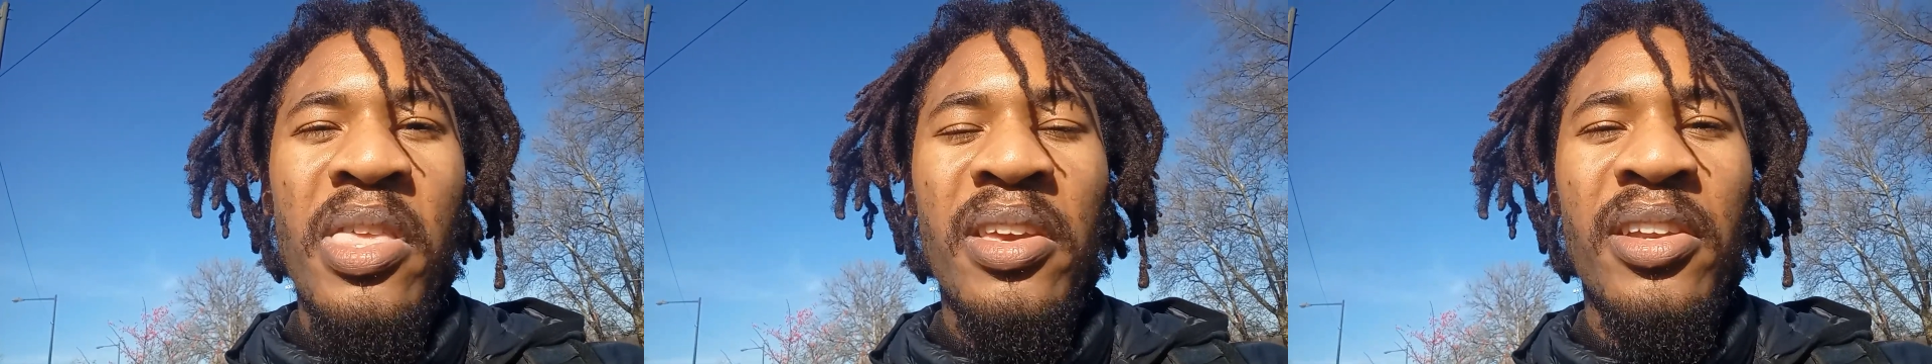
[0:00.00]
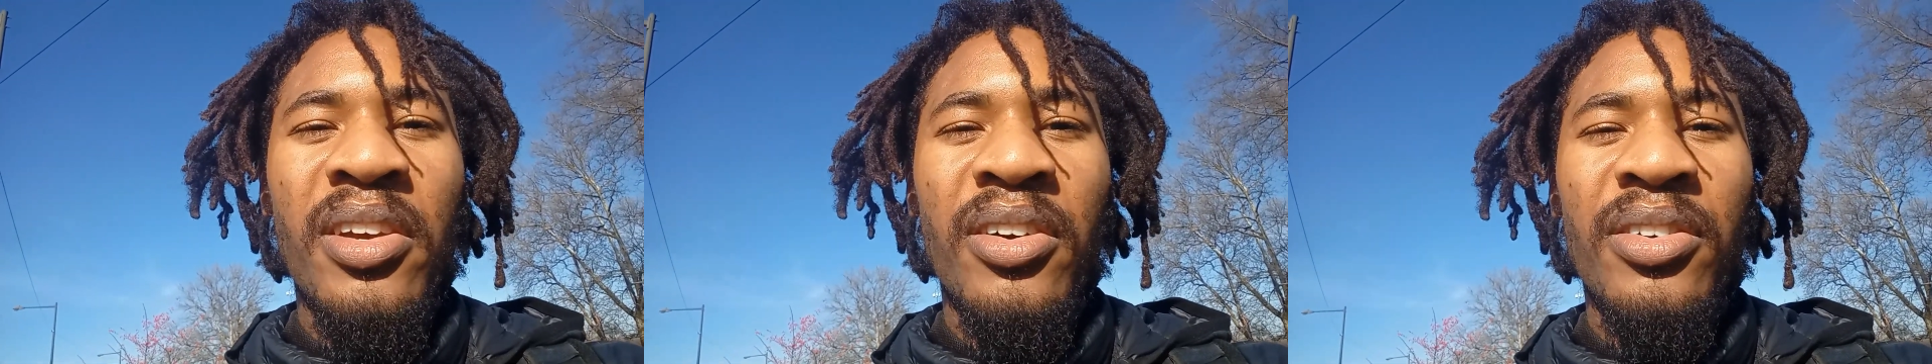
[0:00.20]

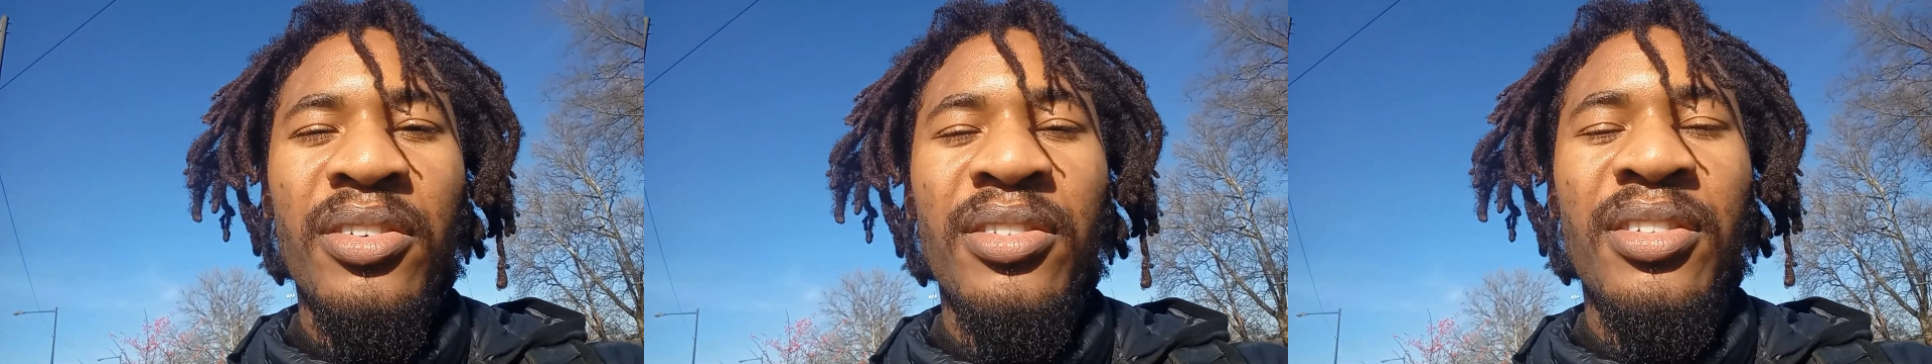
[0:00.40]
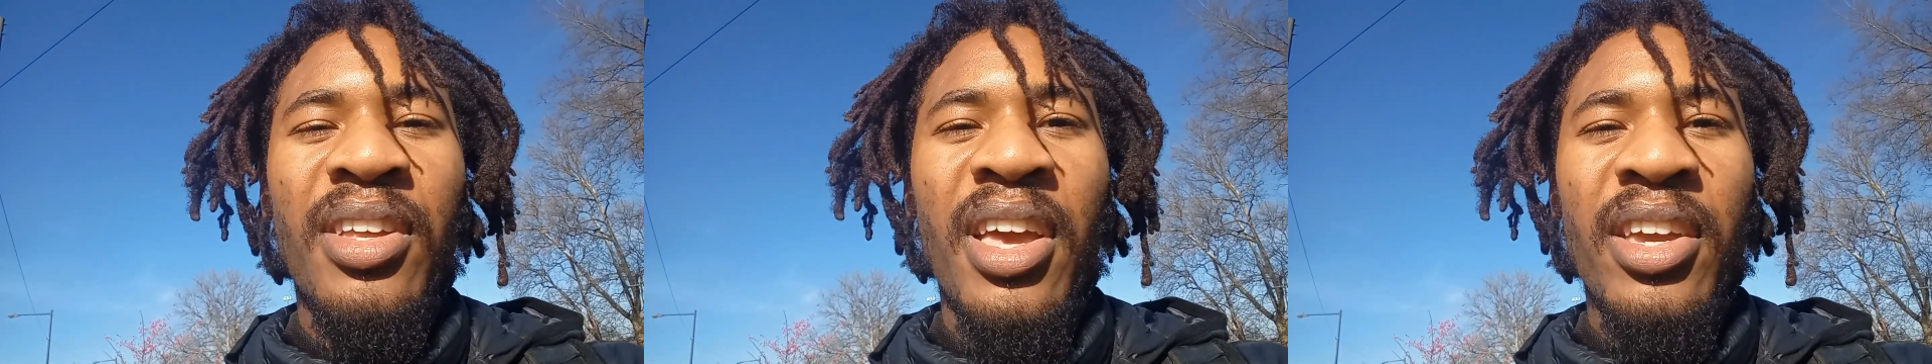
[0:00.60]
you know,
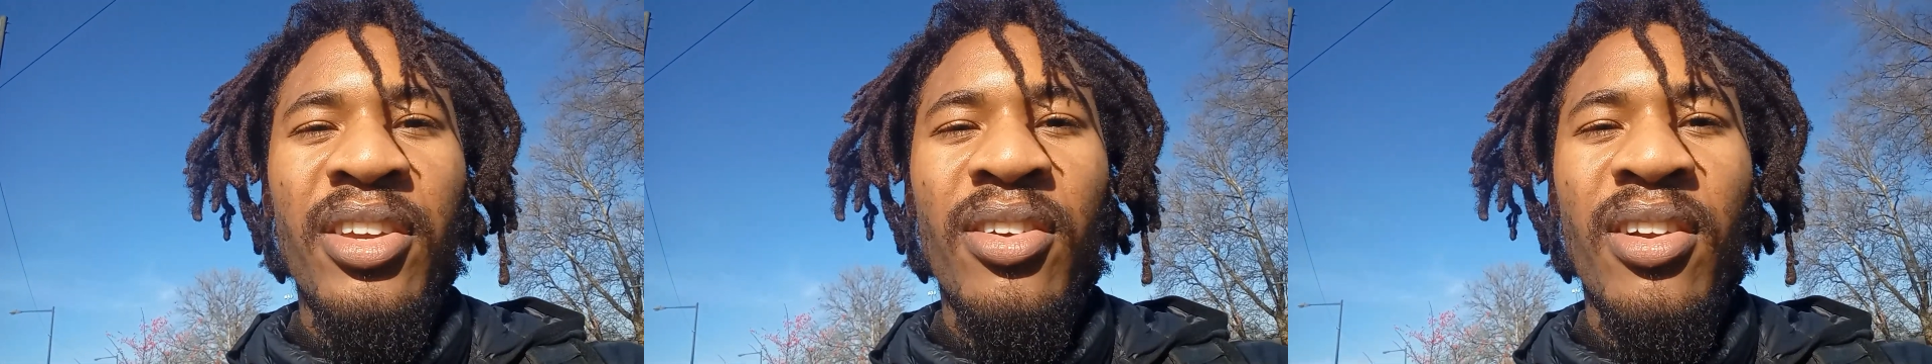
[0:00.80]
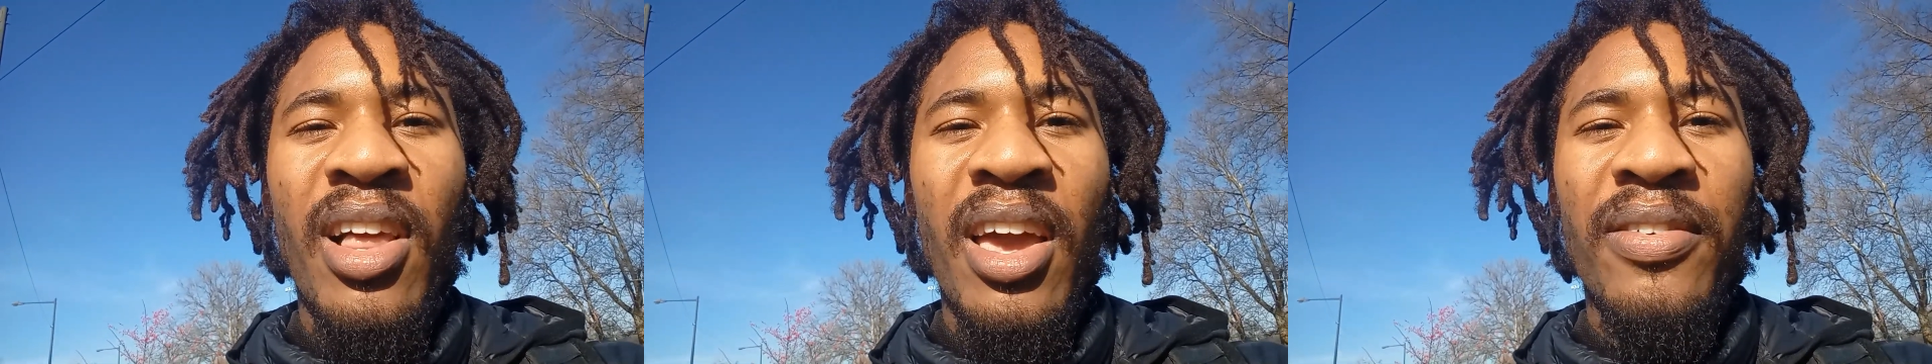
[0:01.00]
in
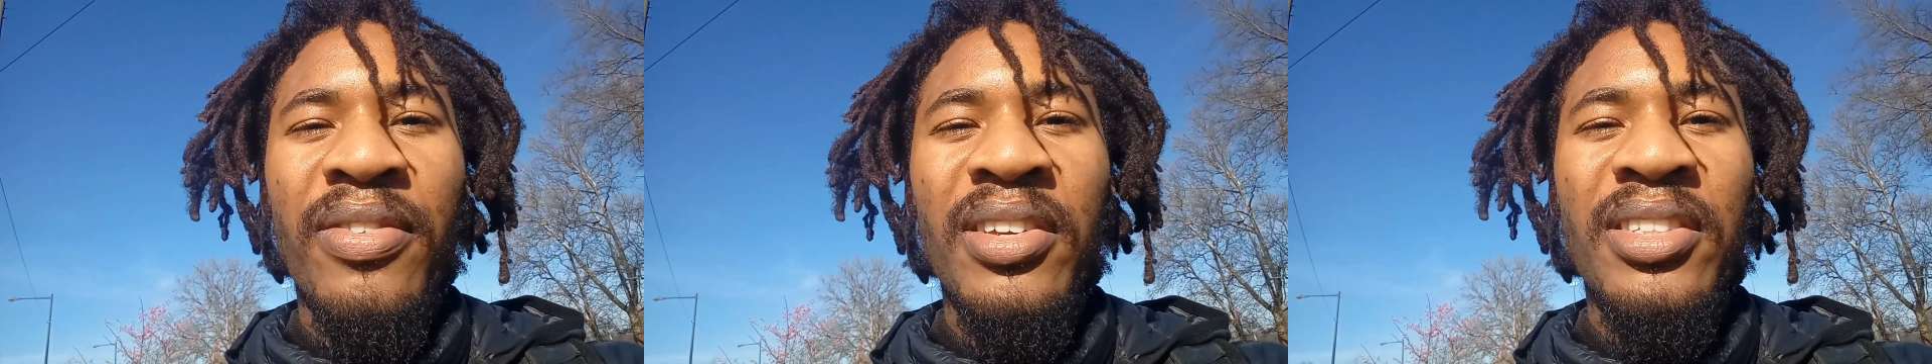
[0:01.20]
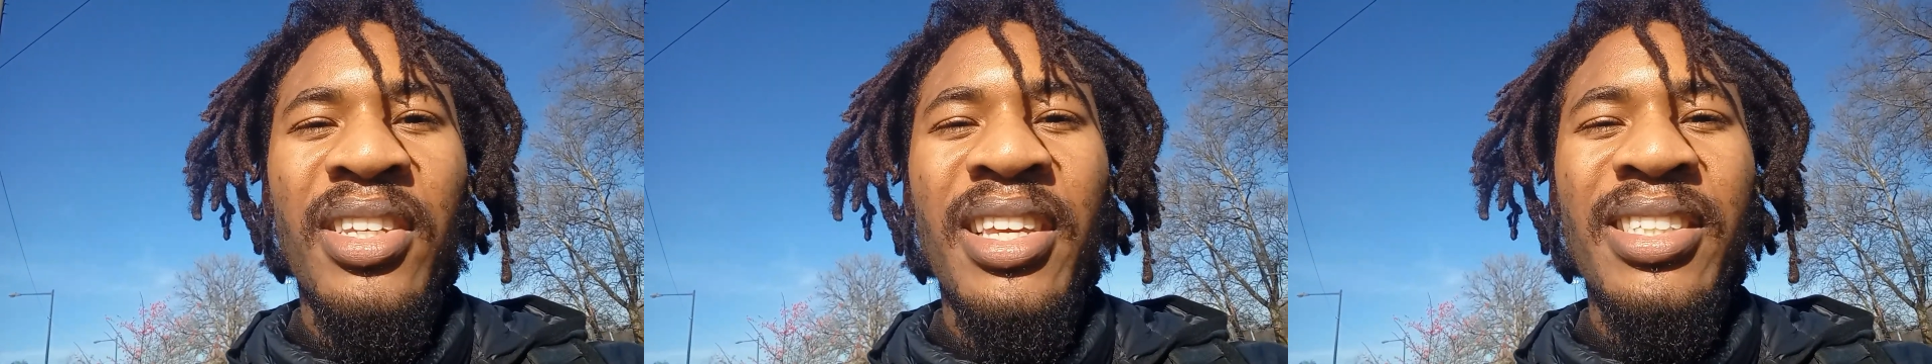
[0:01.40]
your life.
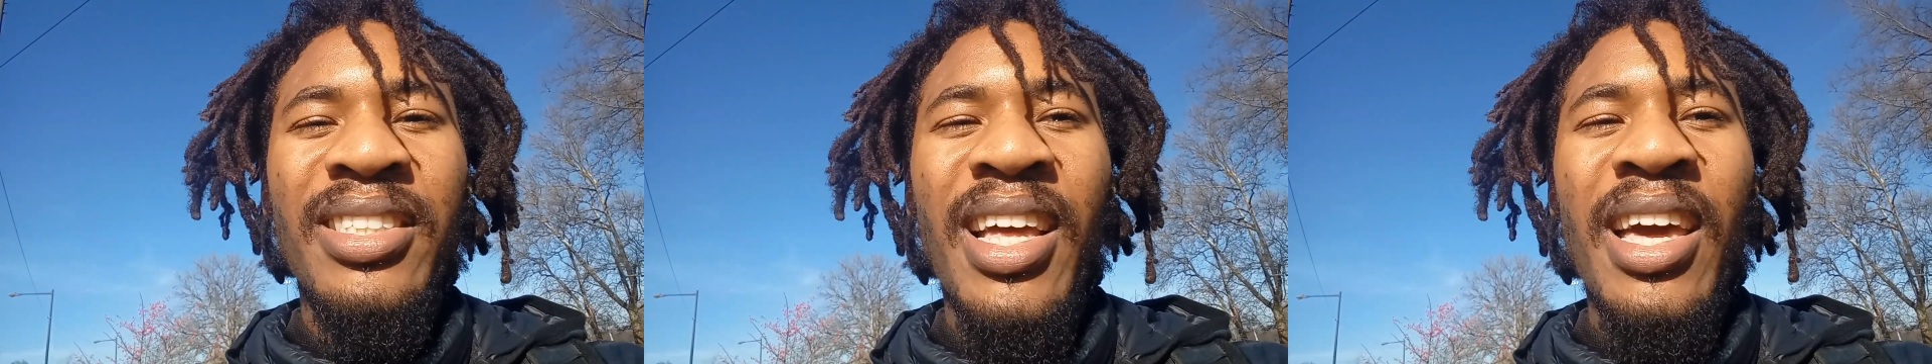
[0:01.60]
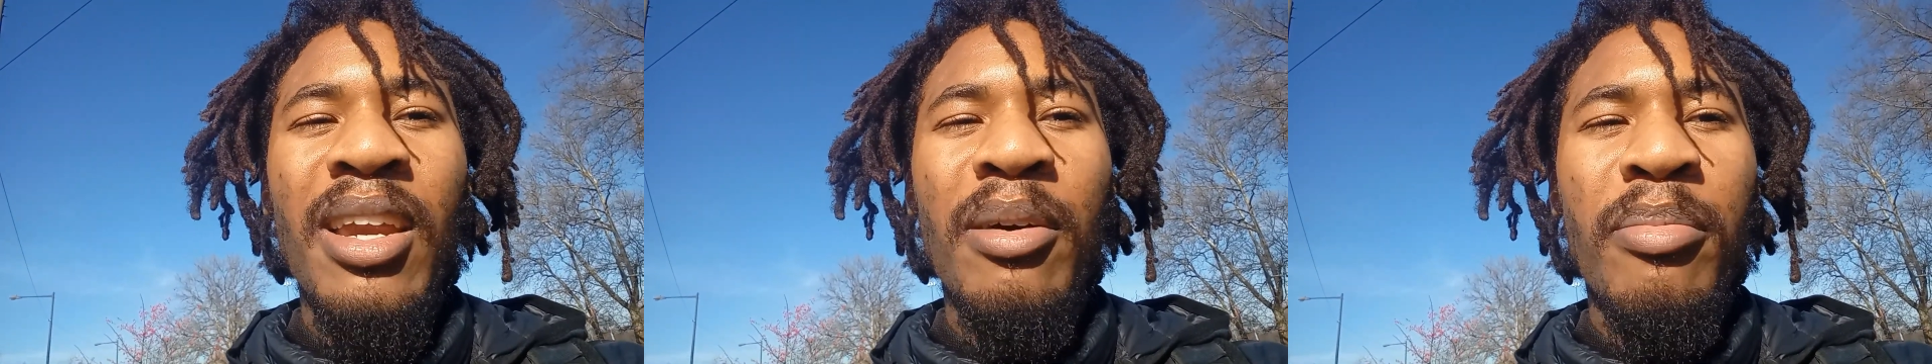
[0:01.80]
It's, it's
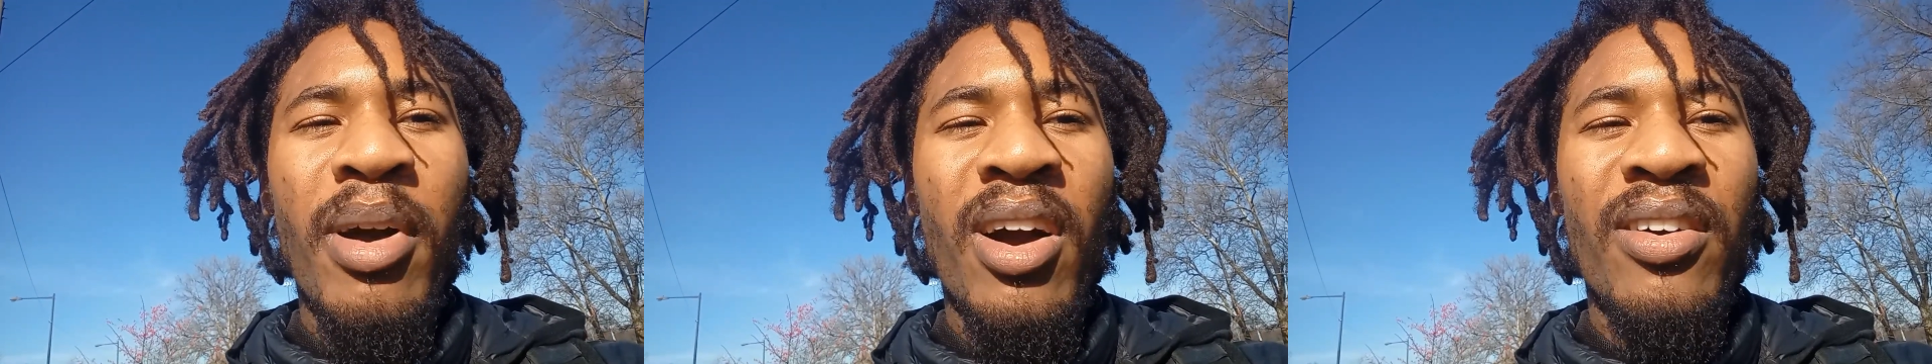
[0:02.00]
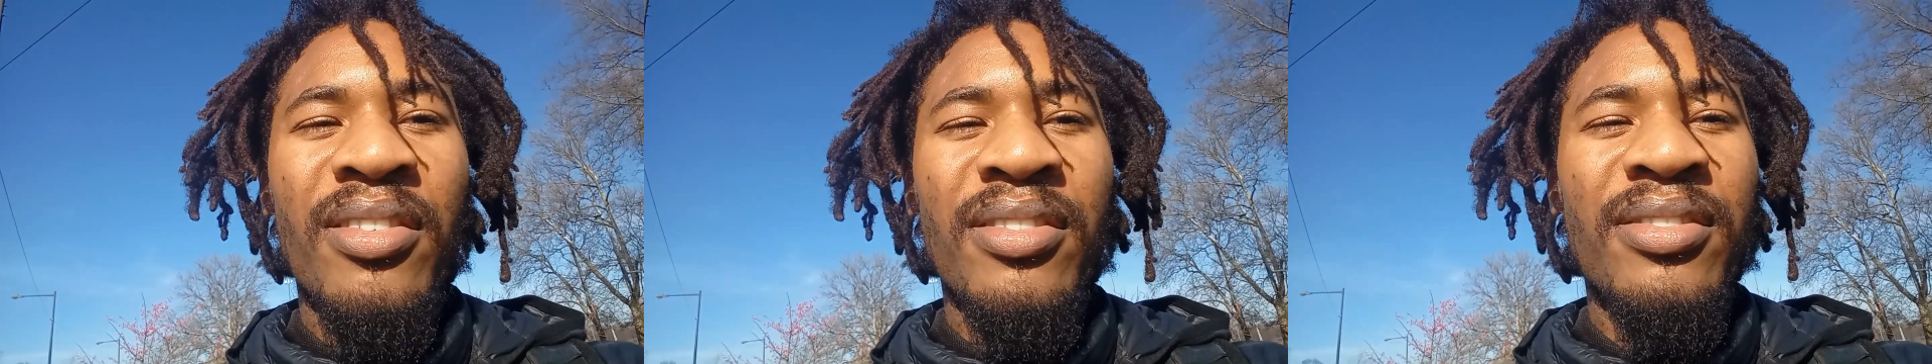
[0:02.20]
not
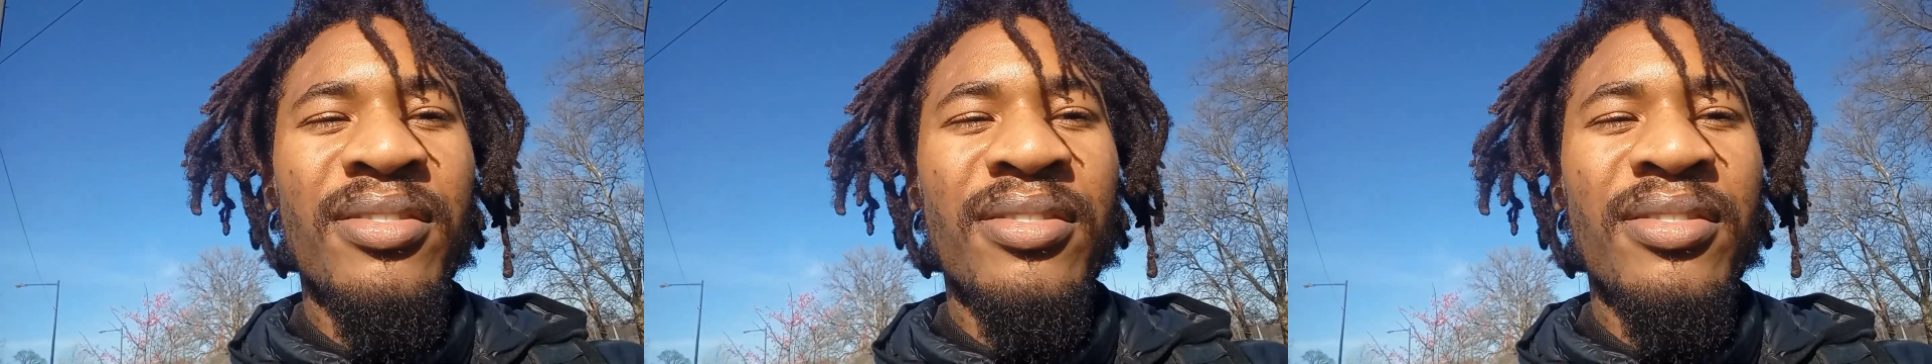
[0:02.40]
about